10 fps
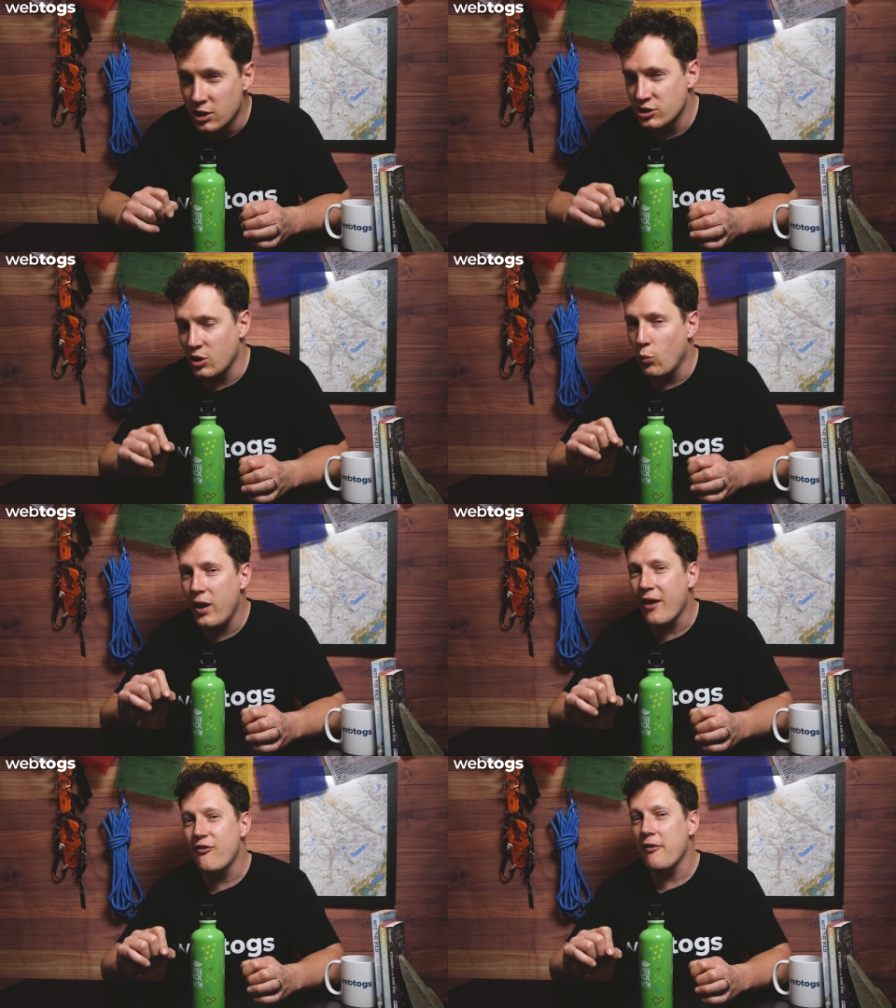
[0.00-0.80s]
So
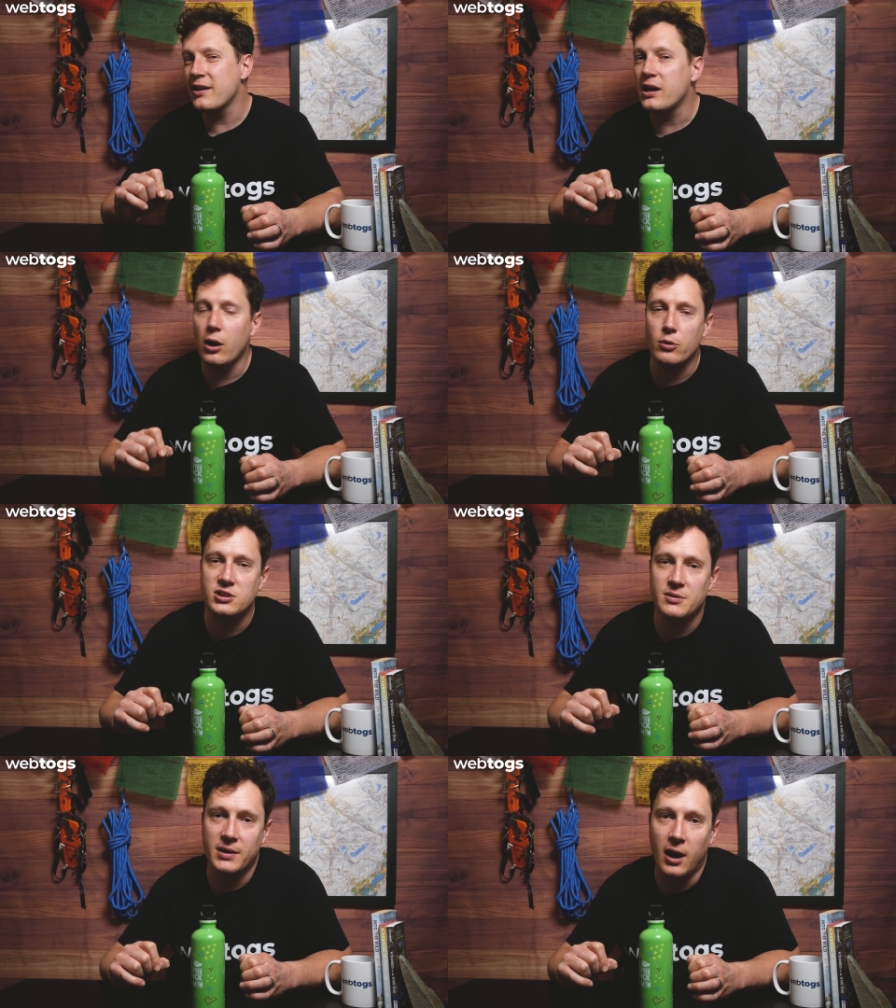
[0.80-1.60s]
we are very close
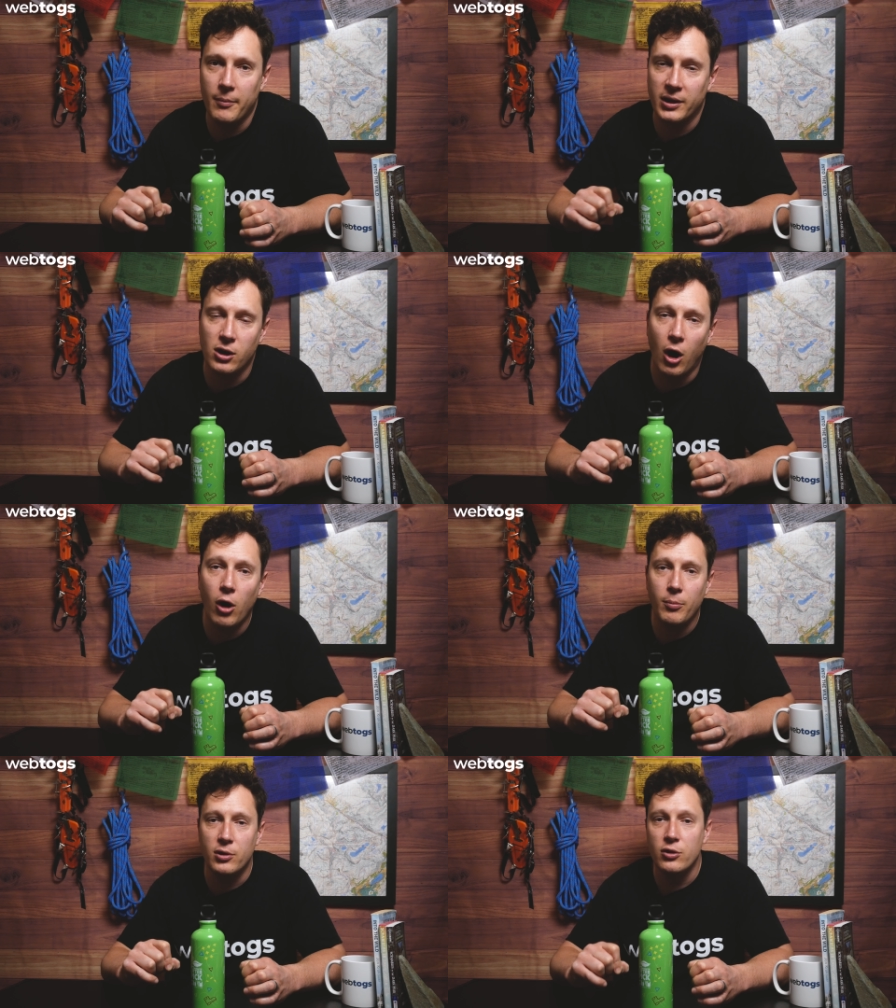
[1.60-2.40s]
to becoming
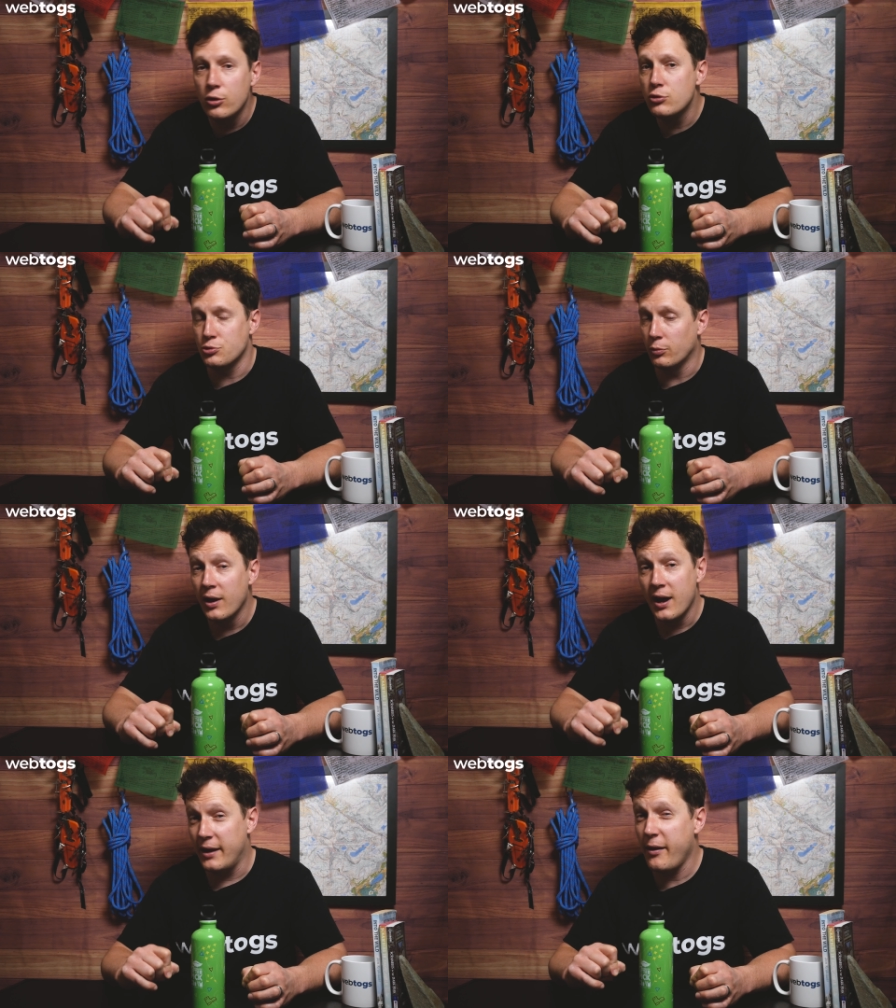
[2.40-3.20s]
carbon neutral
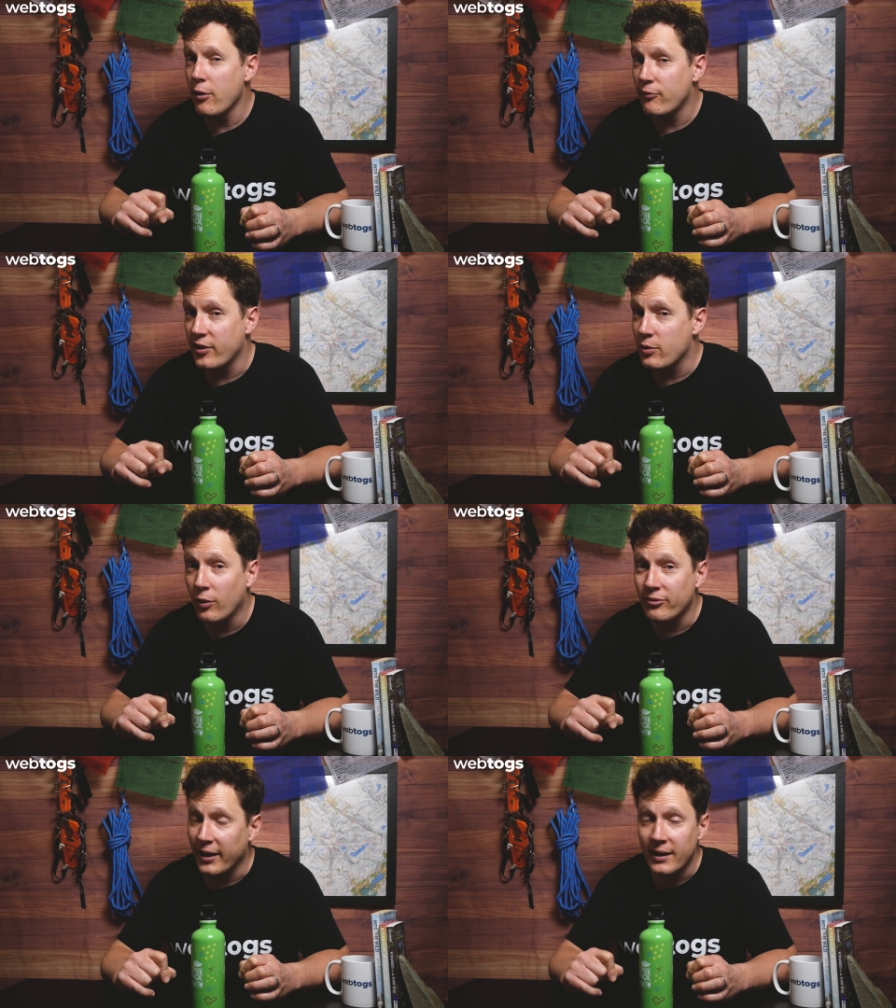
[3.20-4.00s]
and hopefully
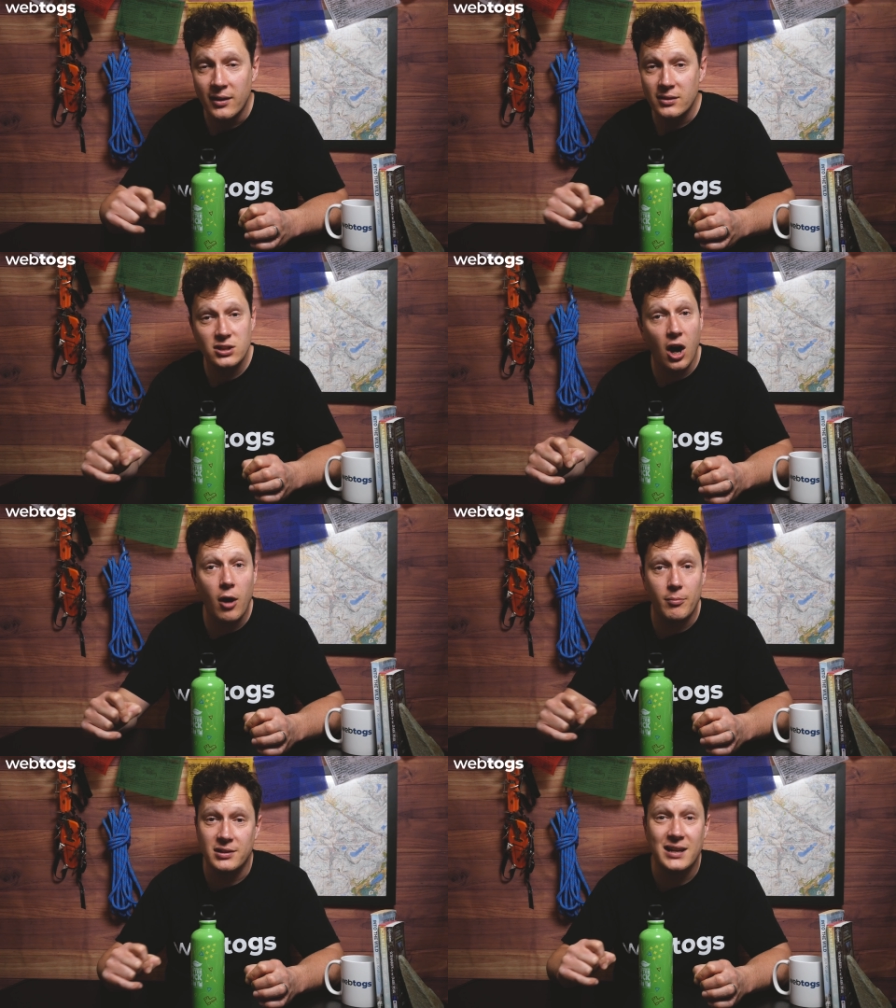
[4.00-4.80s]
one day
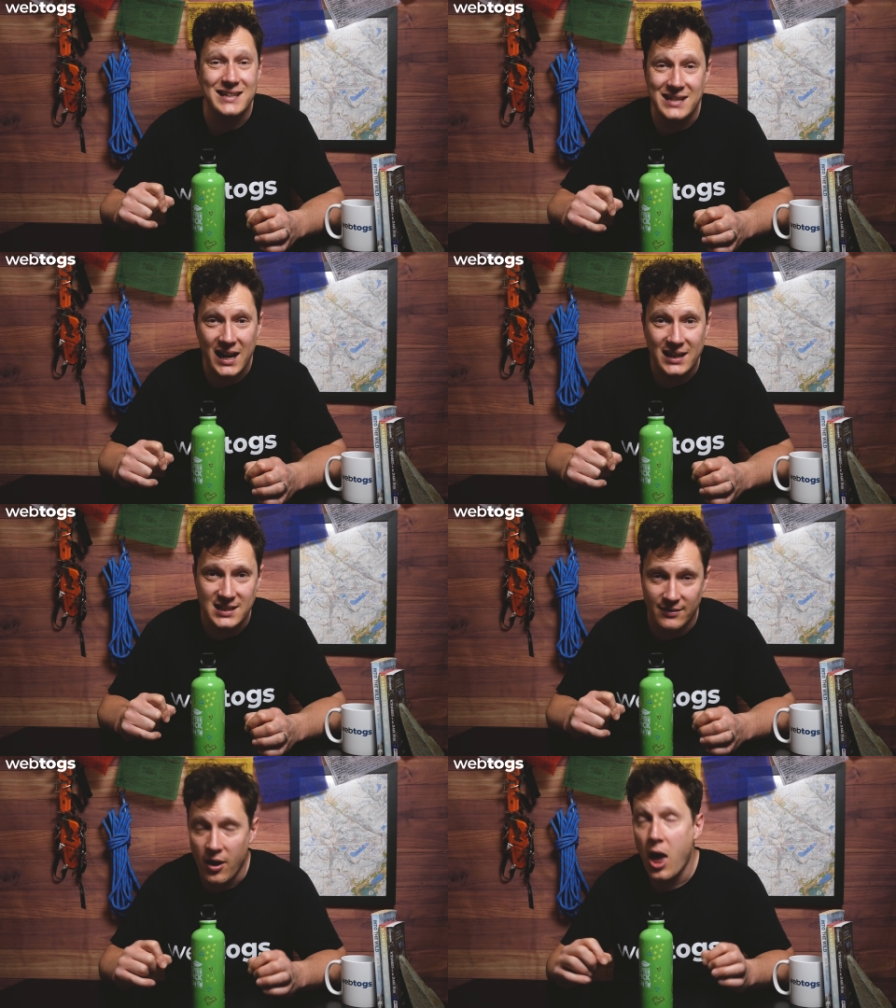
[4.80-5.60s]
carbon
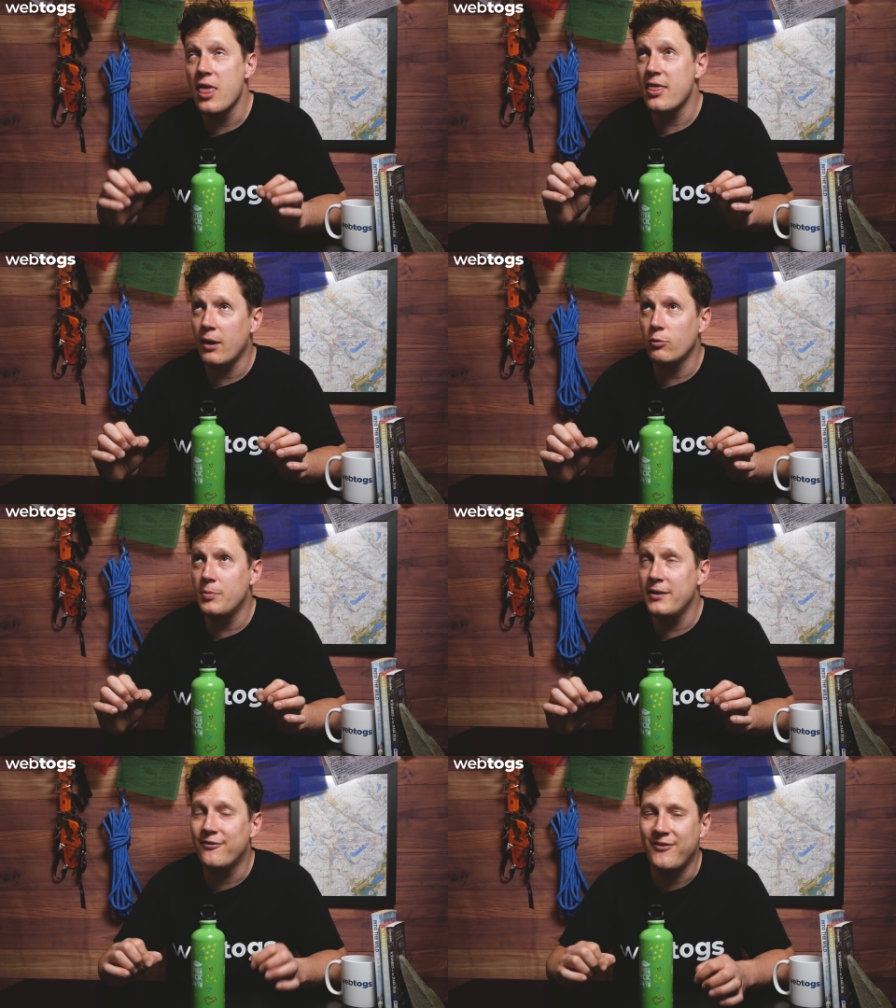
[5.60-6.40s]
negative. That would
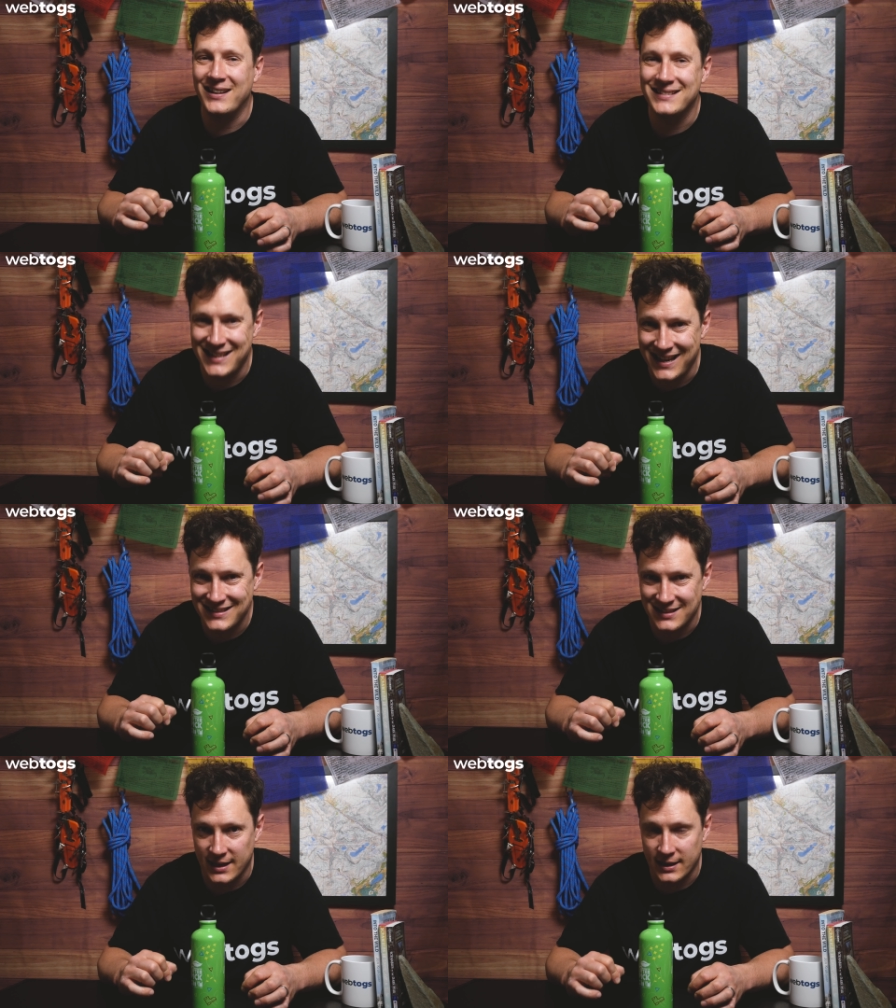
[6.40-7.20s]
be
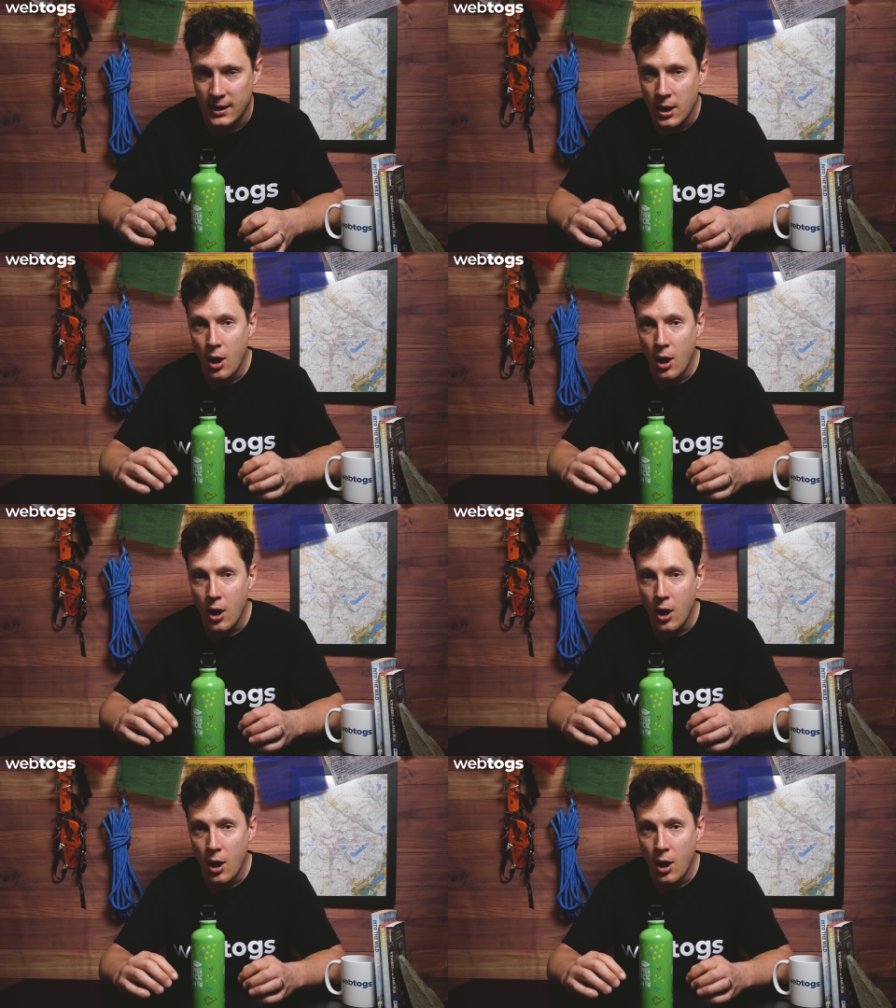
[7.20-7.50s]
fantastic.